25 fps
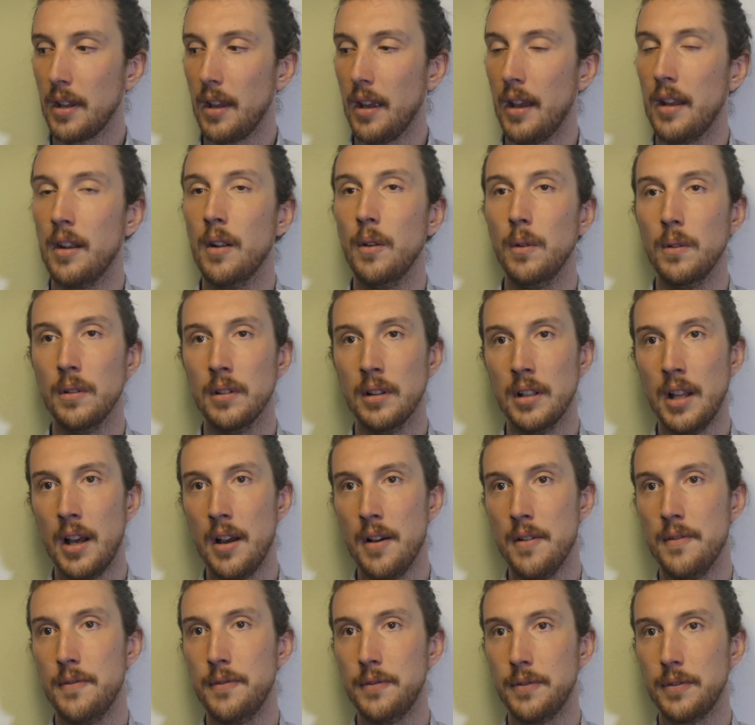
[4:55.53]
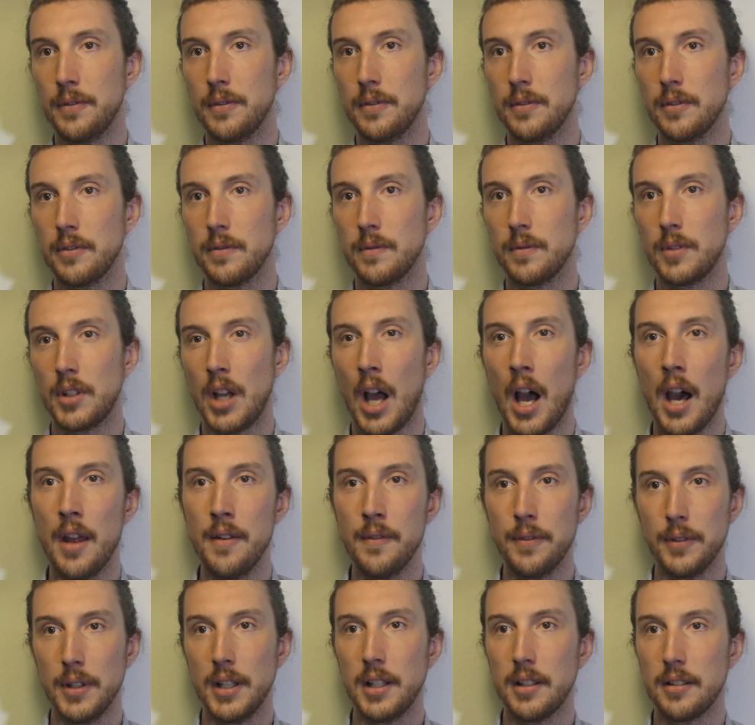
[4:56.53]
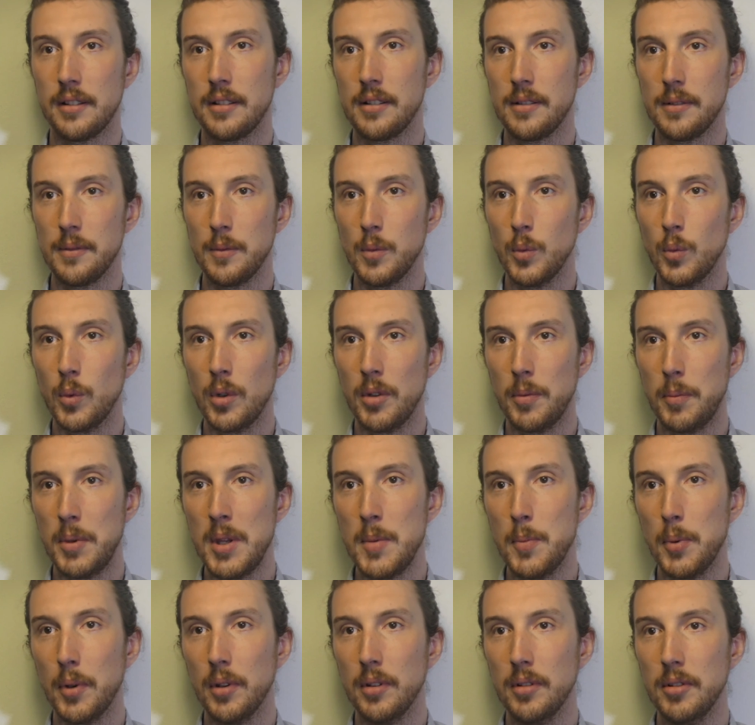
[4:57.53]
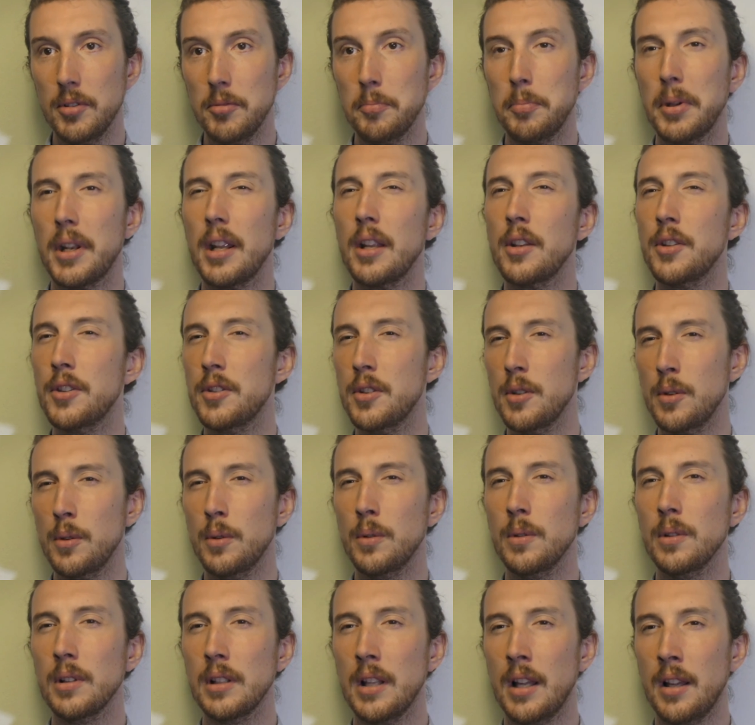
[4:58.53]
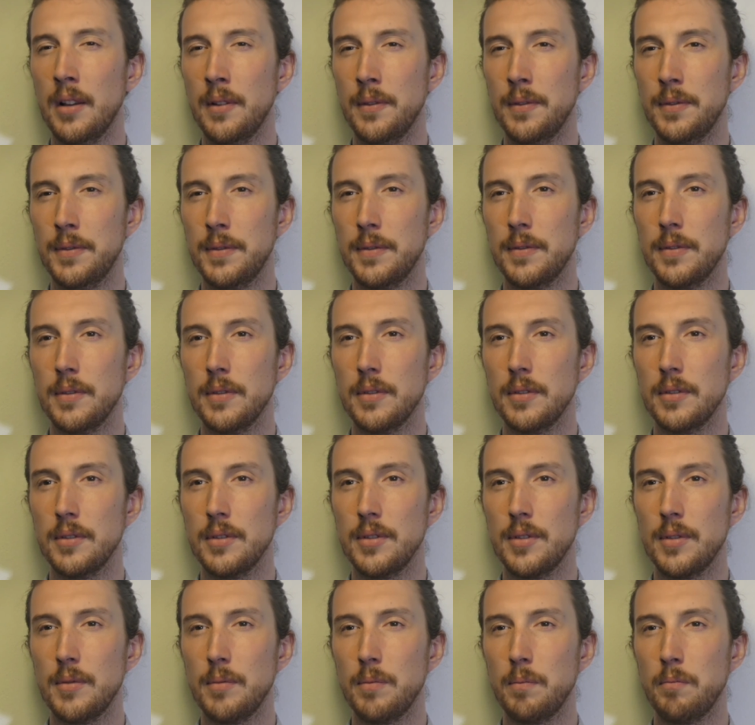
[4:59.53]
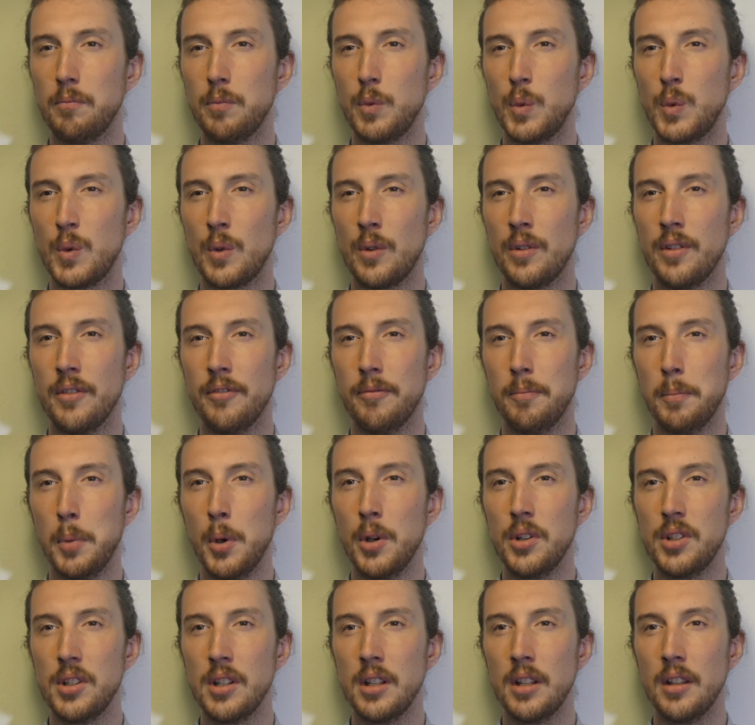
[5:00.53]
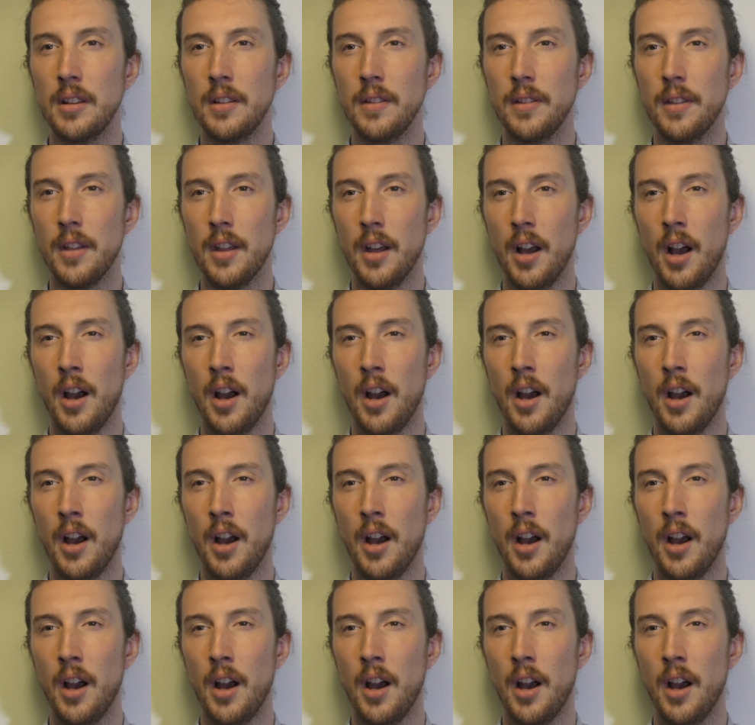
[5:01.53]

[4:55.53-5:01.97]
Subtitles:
I don't love conflict with people, but I do love sort of pushing the